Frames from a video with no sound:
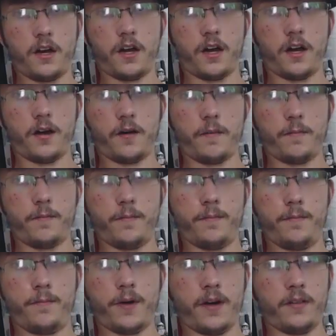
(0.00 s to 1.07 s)
Uh,
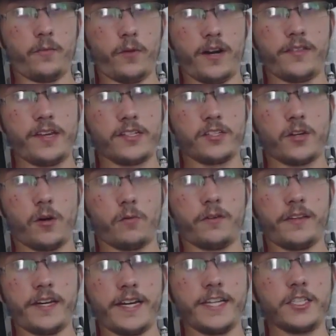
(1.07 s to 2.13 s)
but the way things are going
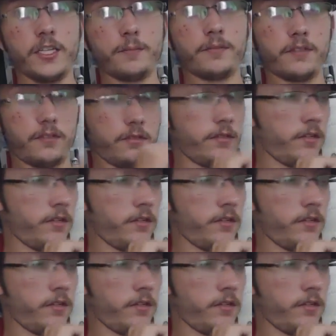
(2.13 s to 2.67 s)
with Egypt,